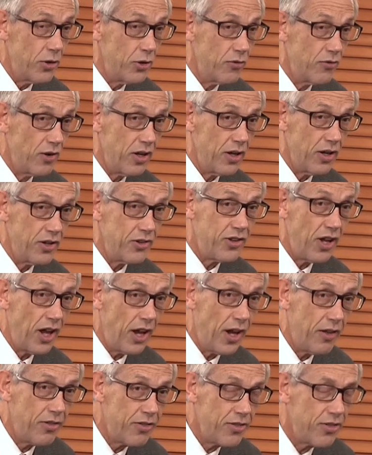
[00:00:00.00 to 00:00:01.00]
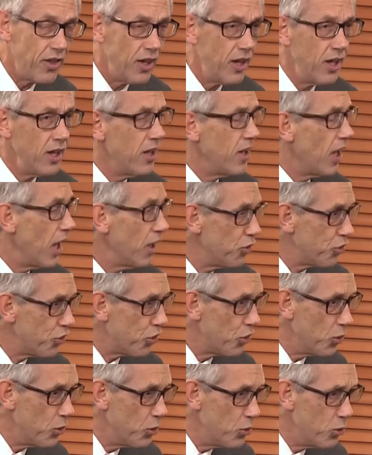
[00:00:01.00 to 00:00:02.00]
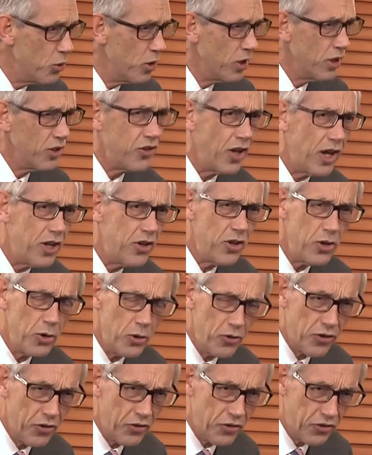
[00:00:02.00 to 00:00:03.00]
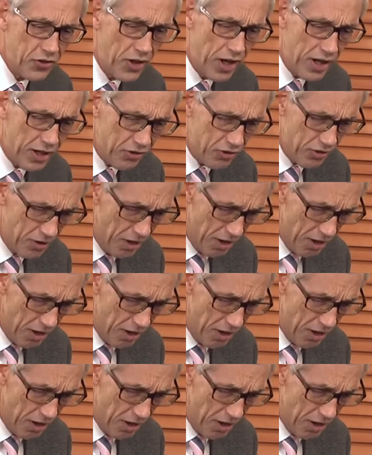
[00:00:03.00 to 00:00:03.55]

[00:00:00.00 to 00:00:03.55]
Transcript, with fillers: over her death, and two, Ted Hughes' sex